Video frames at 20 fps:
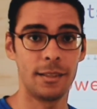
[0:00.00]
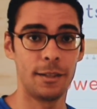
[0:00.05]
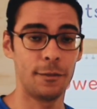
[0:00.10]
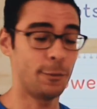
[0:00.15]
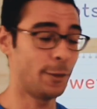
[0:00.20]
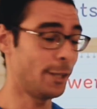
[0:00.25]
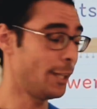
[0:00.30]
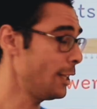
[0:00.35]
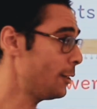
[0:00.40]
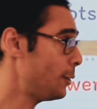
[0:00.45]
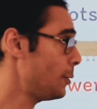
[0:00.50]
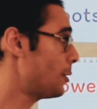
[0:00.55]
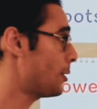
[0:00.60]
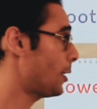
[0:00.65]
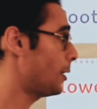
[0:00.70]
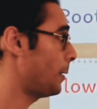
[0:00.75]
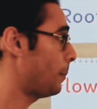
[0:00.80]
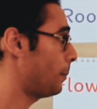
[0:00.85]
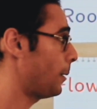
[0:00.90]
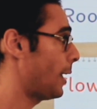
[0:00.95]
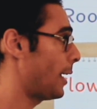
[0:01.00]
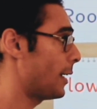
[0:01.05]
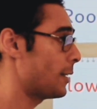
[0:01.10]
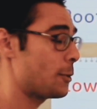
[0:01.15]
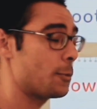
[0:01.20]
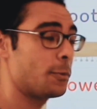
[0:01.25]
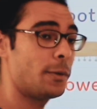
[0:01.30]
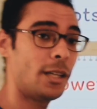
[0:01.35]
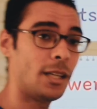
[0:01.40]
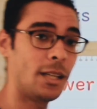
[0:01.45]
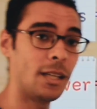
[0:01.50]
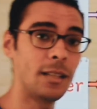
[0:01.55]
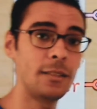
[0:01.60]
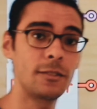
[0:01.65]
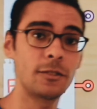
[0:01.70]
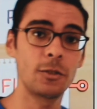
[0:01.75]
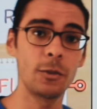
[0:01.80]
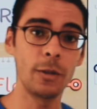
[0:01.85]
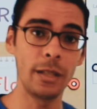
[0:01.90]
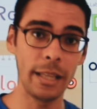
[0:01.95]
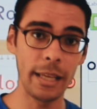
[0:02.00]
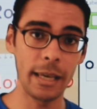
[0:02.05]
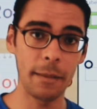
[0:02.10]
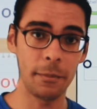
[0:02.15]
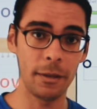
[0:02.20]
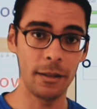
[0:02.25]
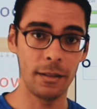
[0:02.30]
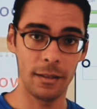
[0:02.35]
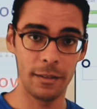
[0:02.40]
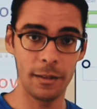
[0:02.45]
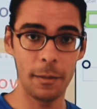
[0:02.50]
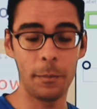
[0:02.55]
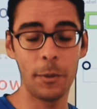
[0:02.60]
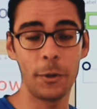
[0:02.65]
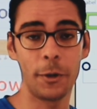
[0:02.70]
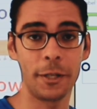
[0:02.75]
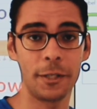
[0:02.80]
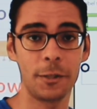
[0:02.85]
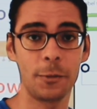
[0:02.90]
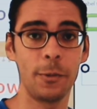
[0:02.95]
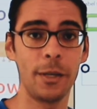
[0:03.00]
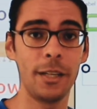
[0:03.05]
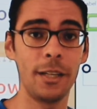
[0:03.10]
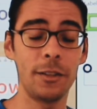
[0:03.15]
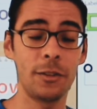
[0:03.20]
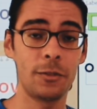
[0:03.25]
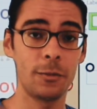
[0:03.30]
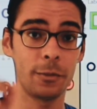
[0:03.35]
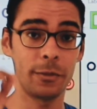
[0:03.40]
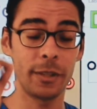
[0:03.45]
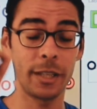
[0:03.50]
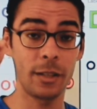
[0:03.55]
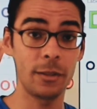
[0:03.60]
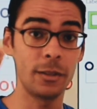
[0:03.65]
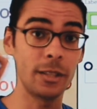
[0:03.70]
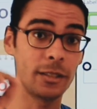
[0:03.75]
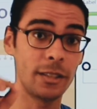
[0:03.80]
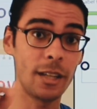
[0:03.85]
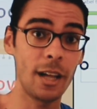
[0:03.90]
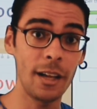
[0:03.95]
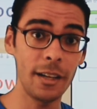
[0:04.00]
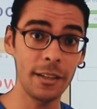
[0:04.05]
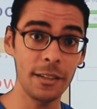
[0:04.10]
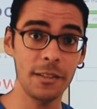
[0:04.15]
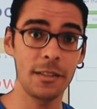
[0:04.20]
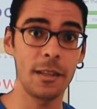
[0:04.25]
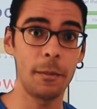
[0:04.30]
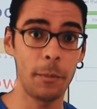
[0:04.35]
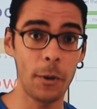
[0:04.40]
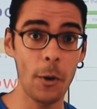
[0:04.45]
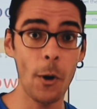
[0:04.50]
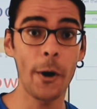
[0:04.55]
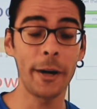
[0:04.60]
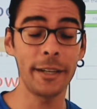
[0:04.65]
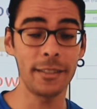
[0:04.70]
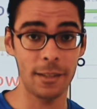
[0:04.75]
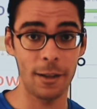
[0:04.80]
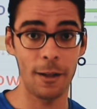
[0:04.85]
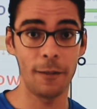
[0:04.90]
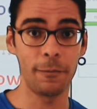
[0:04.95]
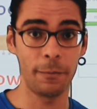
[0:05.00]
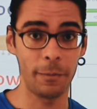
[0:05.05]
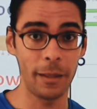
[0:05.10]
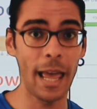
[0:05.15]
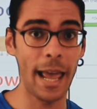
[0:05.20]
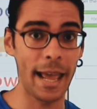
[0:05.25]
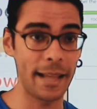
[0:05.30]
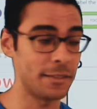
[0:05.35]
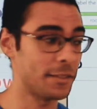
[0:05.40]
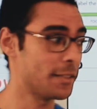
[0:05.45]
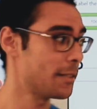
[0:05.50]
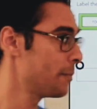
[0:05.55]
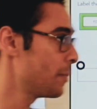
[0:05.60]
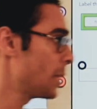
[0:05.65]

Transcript: If we need to study plants, we need to label the parts. We need to recognize the parts of plants.